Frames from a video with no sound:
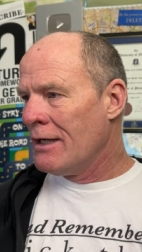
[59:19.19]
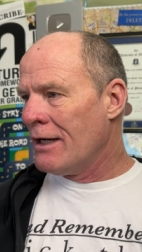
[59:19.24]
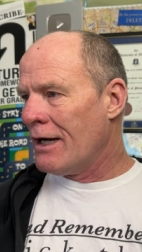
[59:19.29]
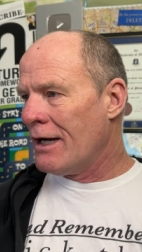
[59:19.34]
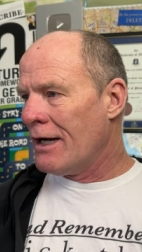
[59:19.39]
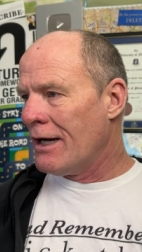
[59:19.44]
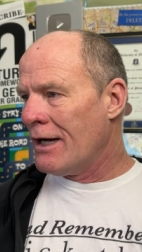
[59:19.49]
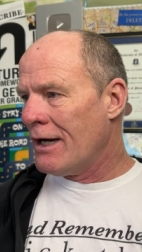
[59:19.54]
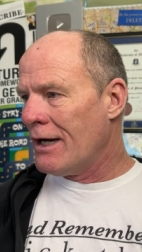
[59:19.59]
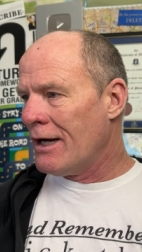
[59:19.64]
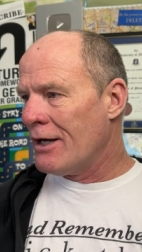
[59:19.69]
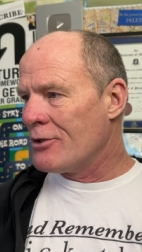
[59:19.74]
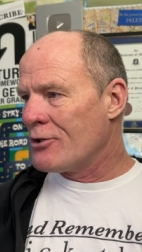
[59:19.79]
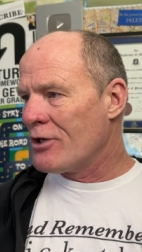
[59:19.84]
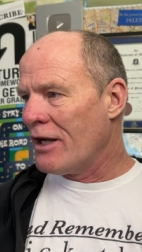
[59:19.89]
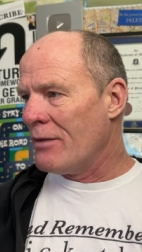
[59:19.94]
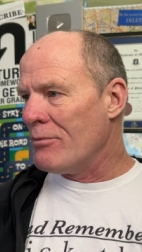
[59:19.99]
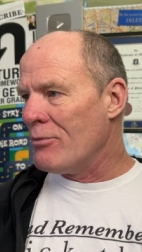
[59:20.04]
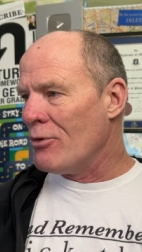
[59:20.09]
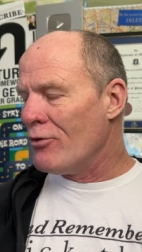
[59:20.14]
Uh, should
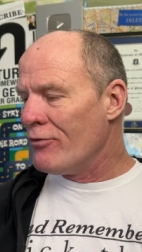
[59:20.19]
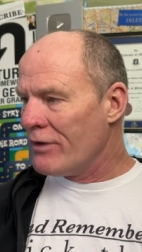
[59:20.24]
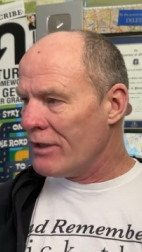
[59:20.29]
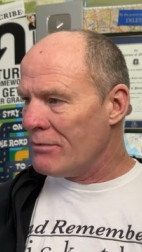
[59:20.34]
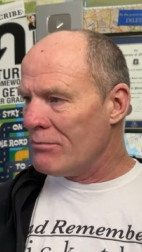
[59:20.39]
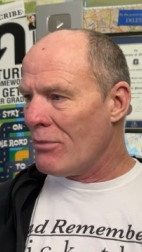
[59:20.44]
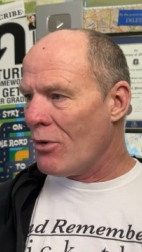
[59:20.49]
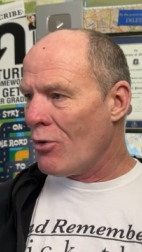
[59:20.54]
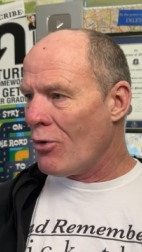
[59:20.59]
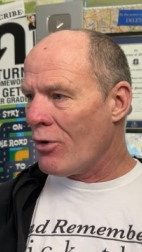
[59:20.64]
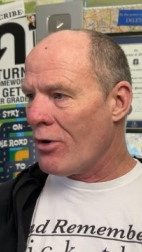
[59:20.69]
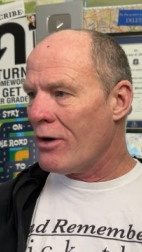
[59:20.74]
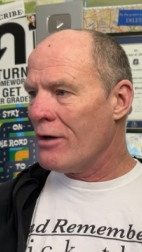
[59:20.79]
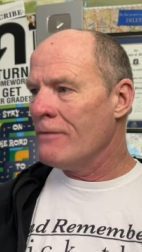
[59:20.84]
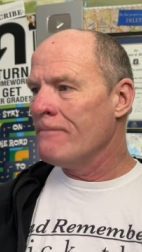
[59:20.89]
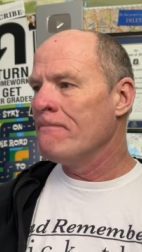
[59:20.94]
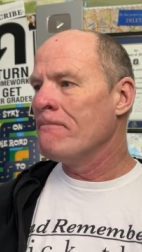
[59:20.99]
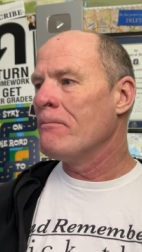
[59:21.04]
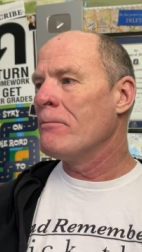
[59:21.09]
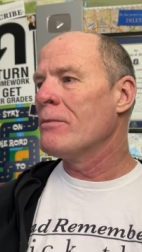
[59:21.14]
I move it
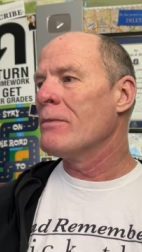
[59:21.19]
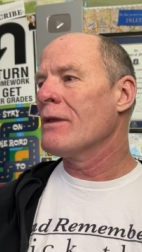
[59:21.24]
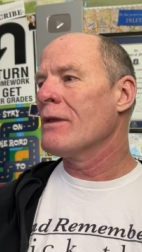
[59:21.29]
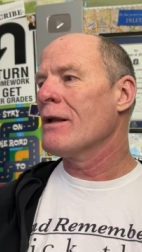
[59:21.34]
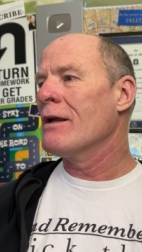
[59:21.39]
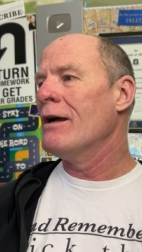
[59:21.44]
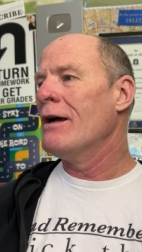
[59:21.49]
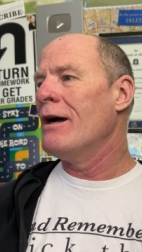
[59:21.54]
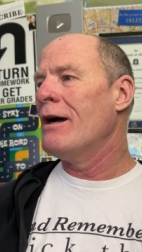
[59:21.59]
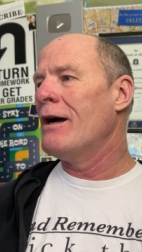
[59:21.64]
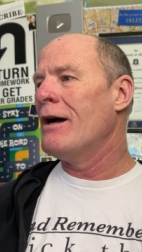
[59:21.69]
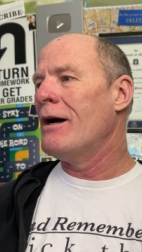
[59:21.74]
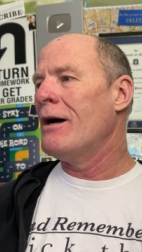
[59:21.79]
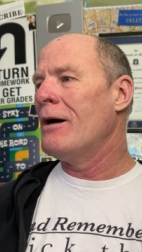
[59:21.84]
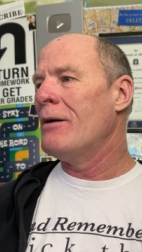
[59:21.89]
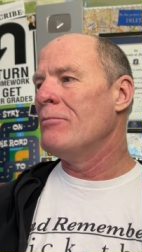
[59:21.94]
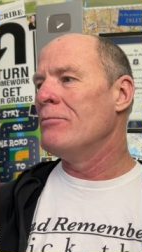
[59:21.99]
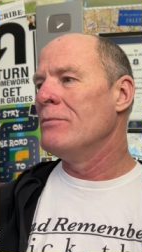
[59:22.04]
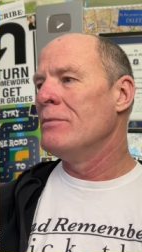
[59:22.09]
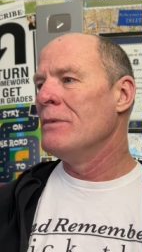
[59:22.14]
more?
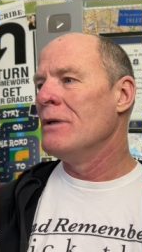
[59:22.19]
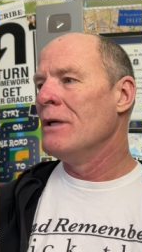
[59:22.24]
Um,